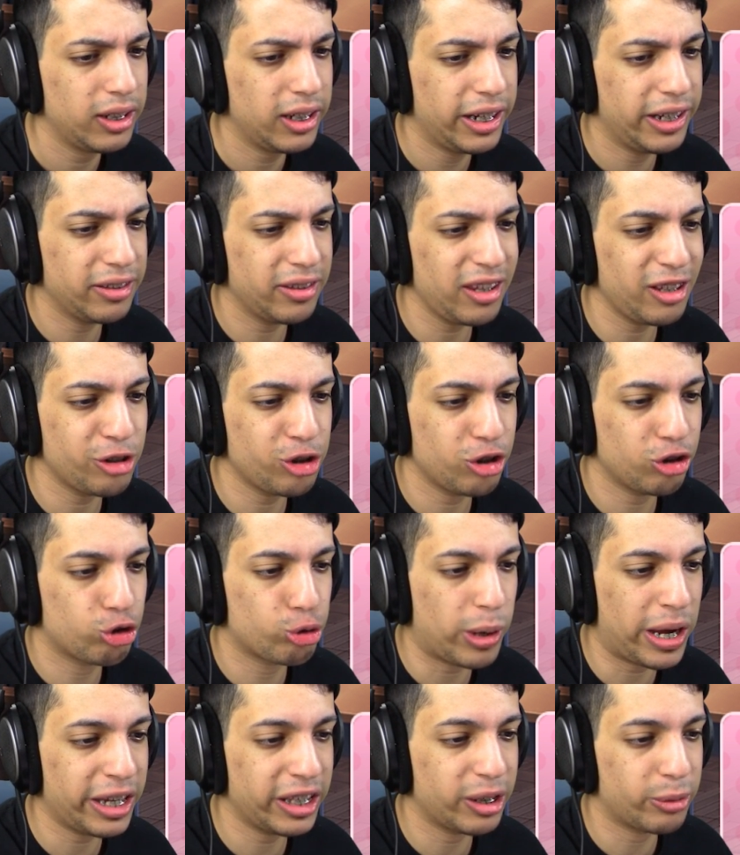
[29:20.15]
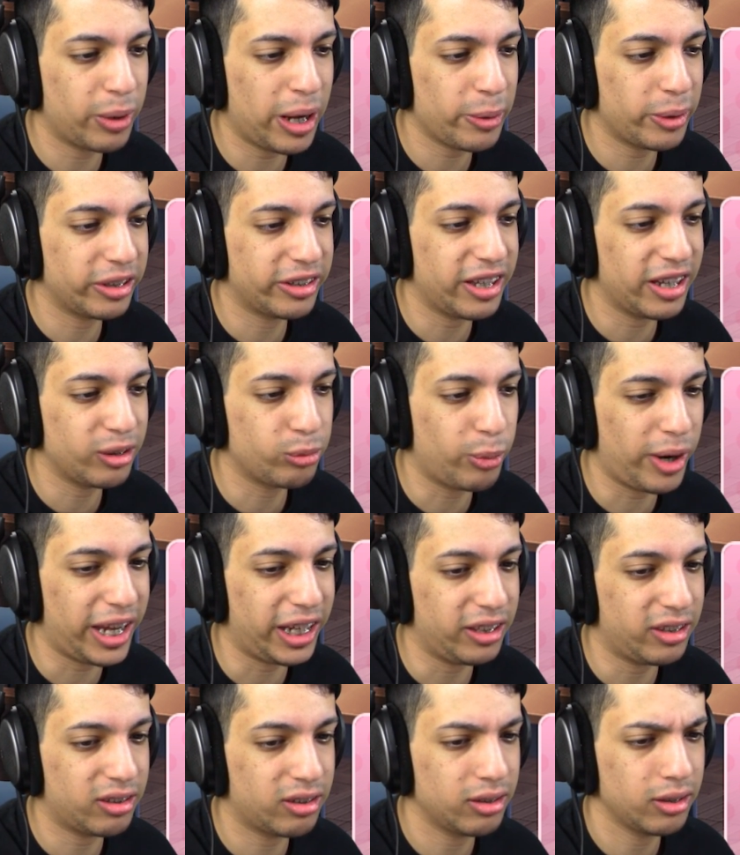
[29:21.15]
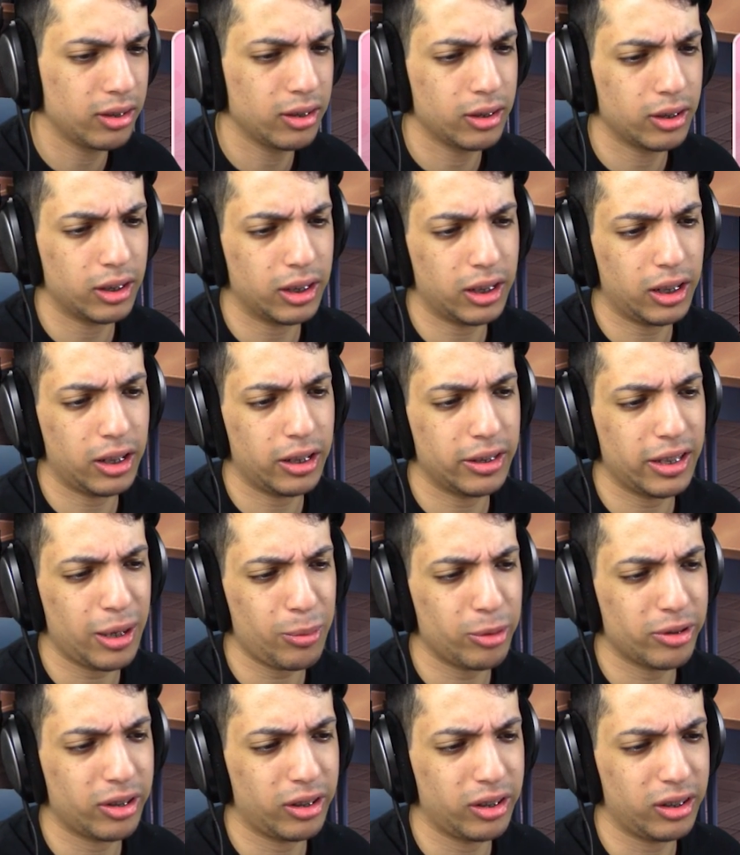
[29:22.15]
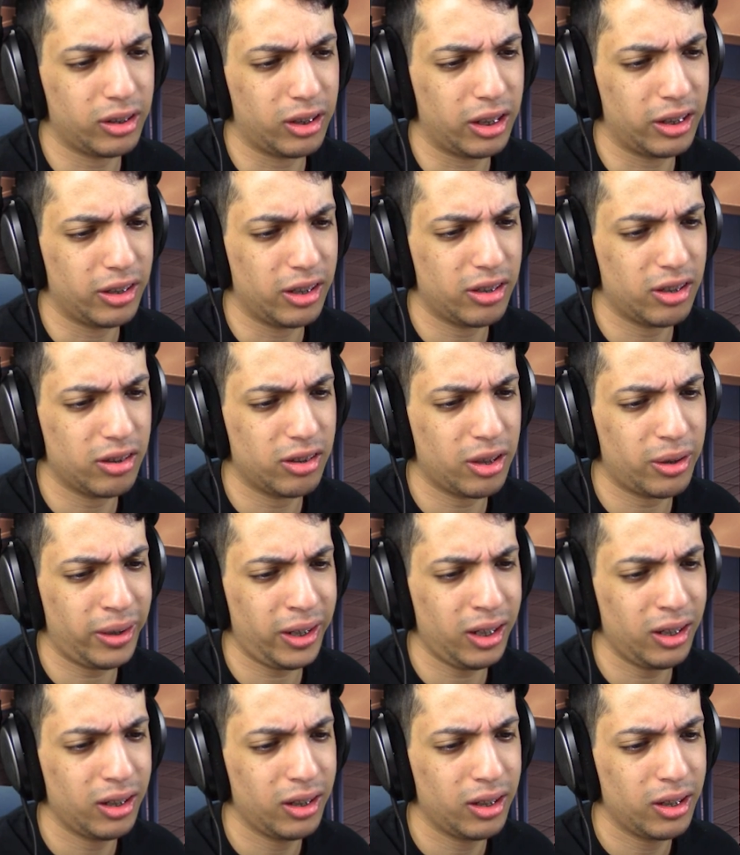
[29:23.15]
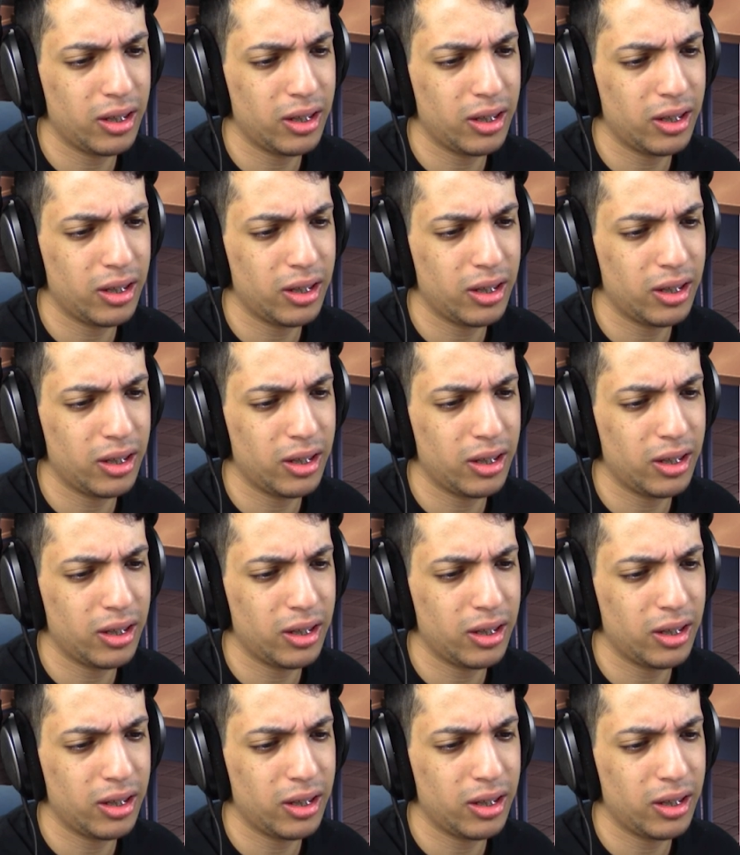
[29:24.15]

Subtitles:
It's like she's dragging around a dead weight. That was a little unnecessary.